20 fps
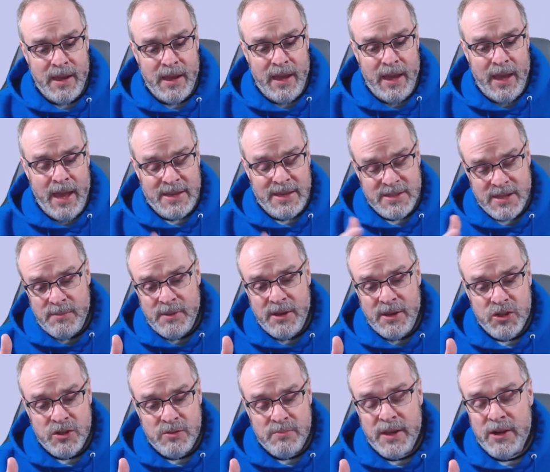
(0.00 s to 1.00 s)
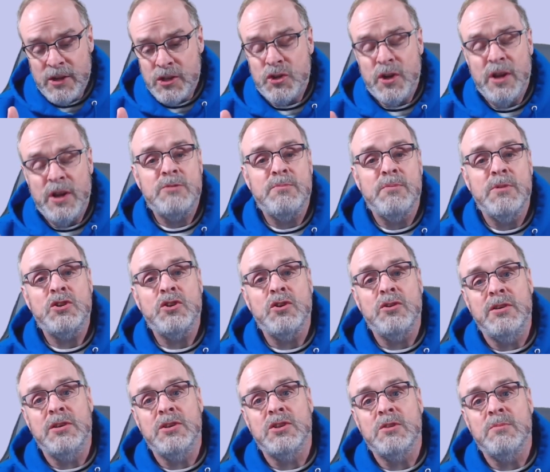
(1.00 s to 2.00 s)
As I mentioned, better
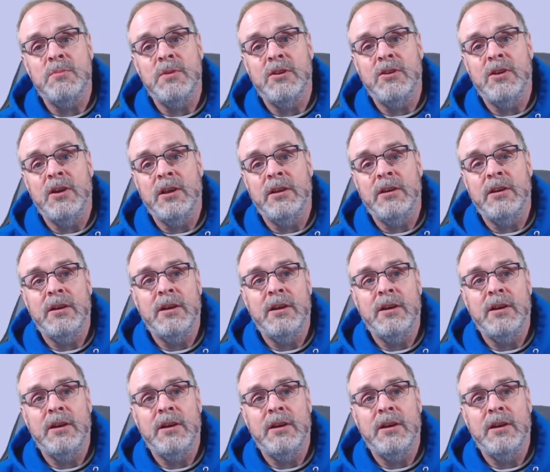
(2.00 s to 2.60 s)
transmission needs to be done.